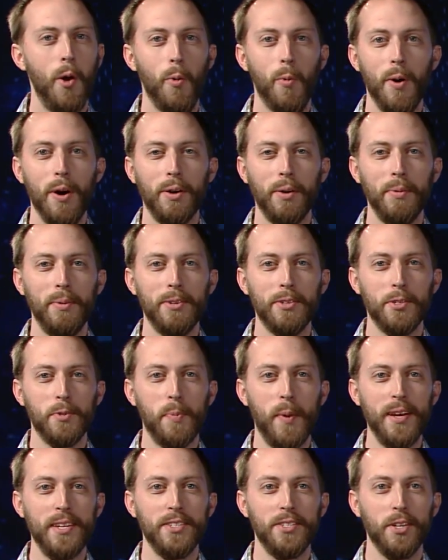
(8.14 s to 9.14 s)
Welcome to
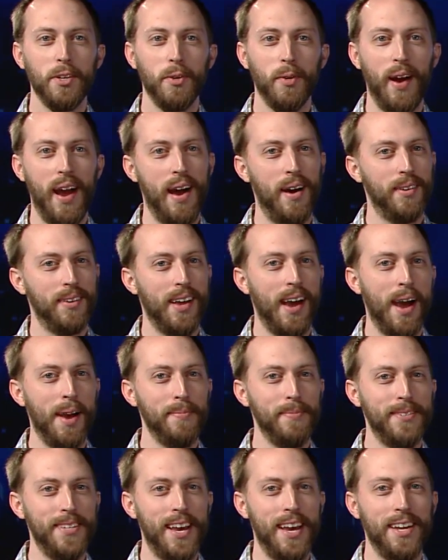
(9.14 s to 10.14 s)
Space to Ground.
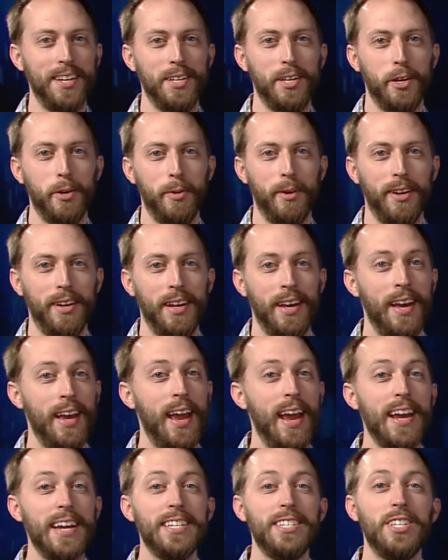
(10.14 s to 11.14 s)
I'm Dan Hewitt.
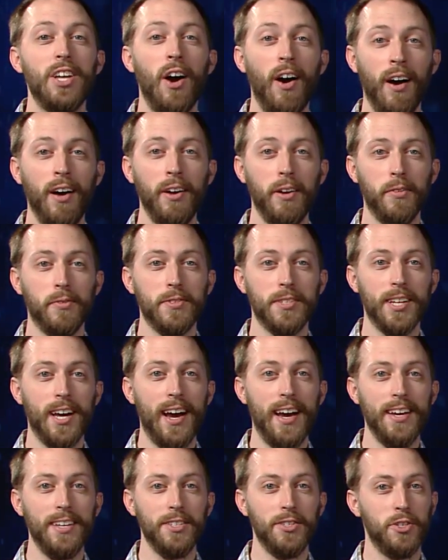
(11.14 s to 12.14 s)
A ton of
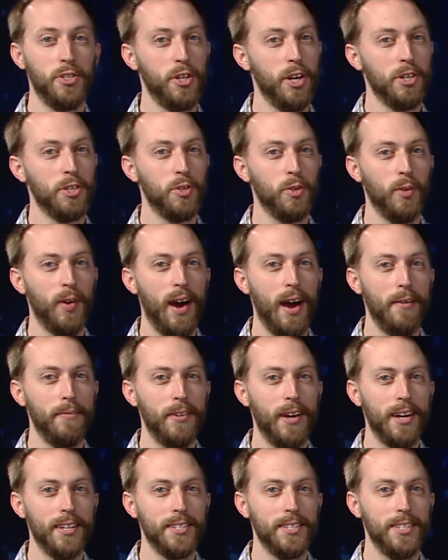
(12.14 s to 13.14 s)
science just
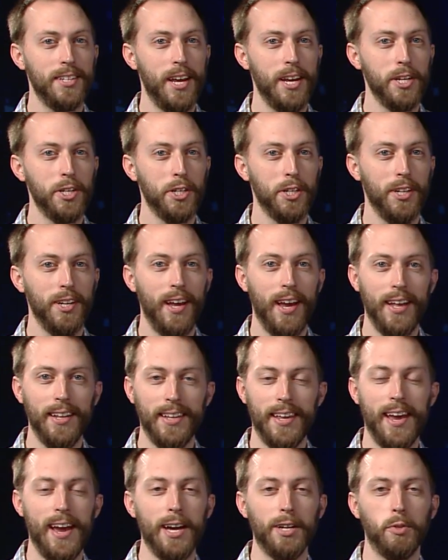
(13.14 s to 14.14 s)
arrived on station,
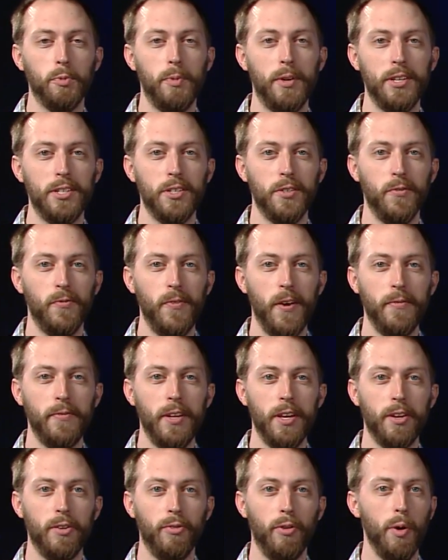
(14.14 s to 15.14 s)
and the Expedition
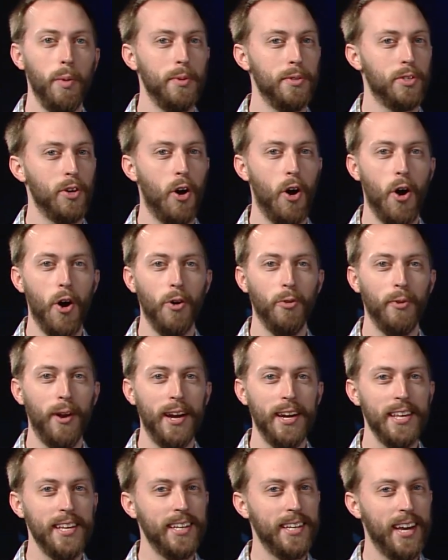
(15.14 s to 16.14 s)
50 crew is
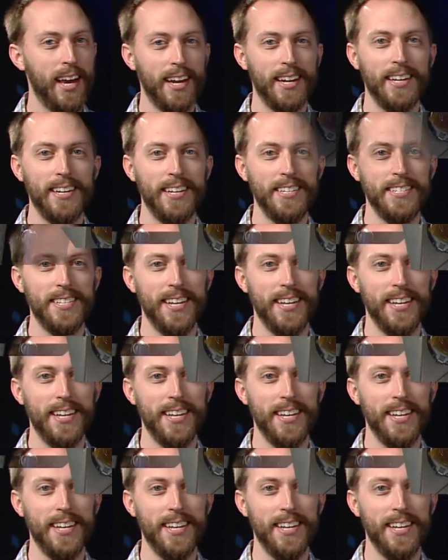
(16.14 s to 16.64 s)
already getting it